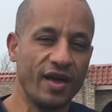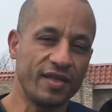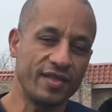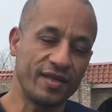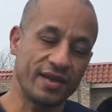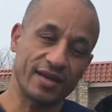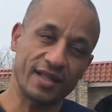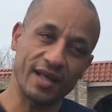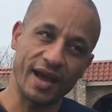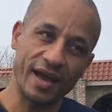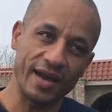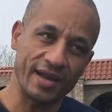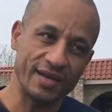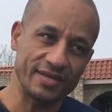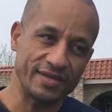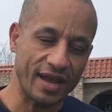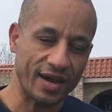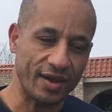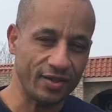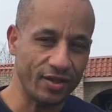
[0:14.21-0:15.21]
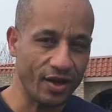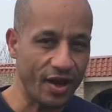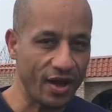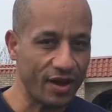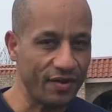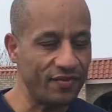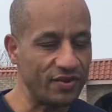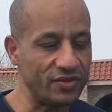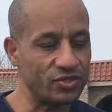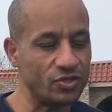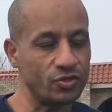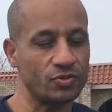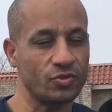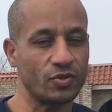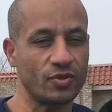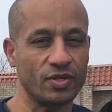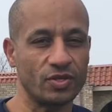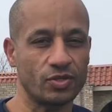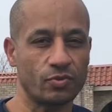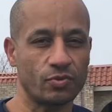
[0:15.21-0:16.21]
The client has had a lot of issues
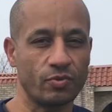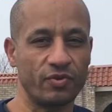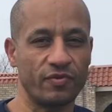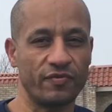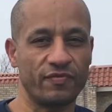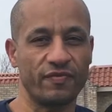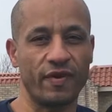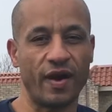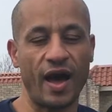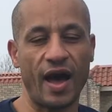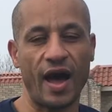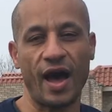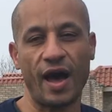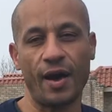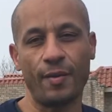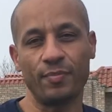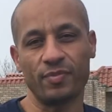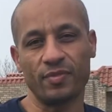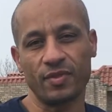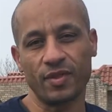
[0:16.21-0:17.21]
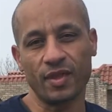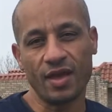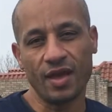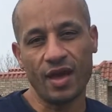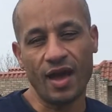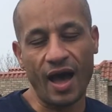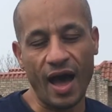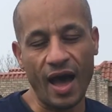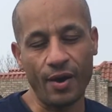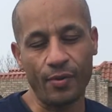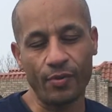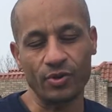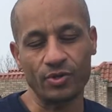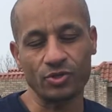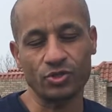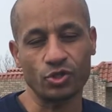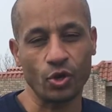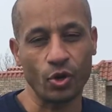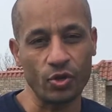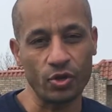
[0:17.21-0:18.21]
with this roof. I will
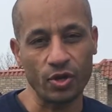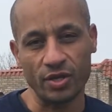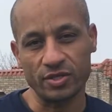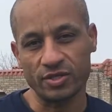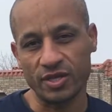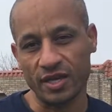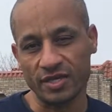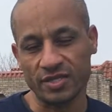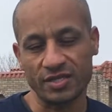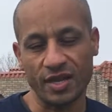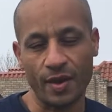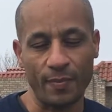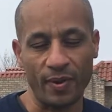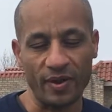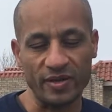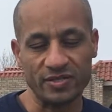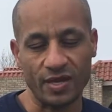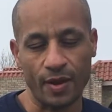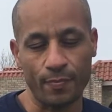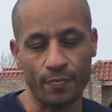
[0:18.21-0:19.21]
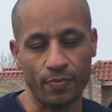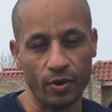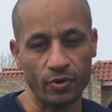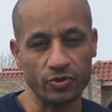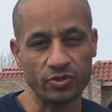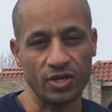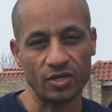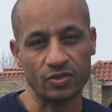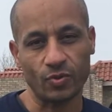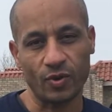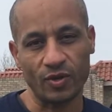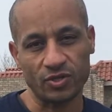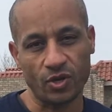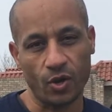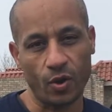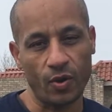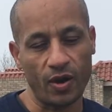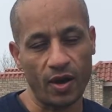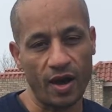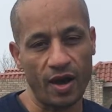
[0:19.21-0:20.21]
show you, I'll take a step-by-step process, what's
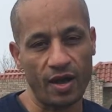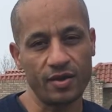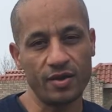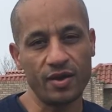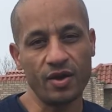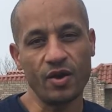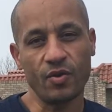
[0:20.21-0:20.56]
going on.